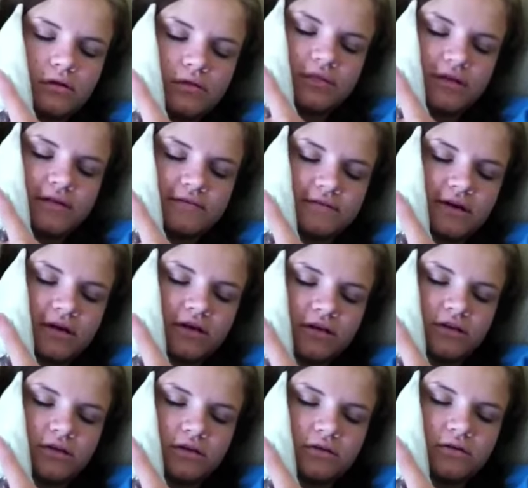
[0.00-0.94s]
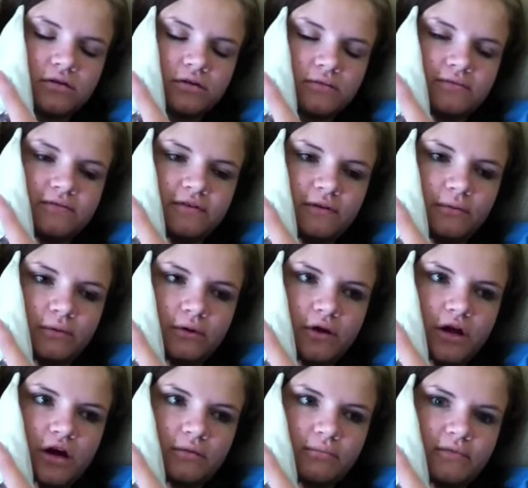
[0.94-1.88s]
That Vicodin hopefully will
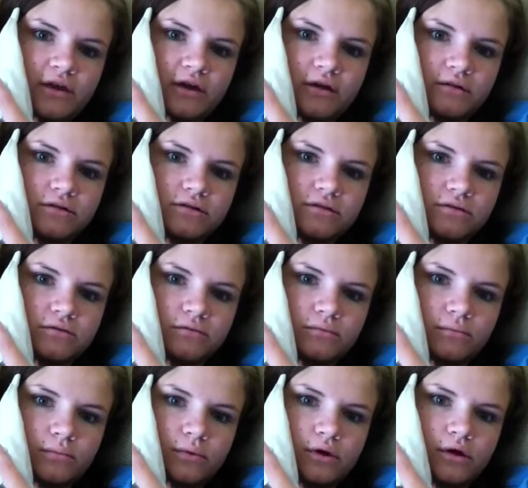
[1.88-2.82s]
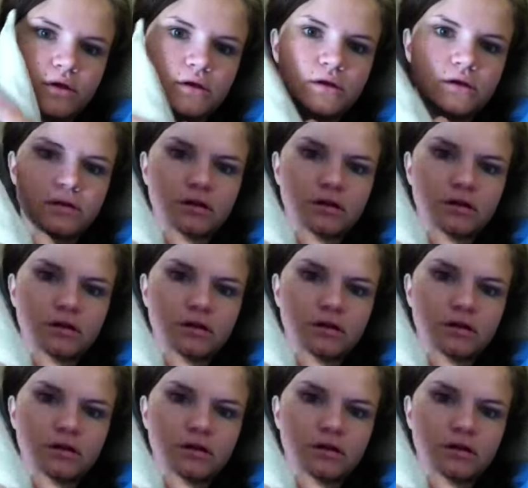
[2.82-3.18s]
knock me out soon, but...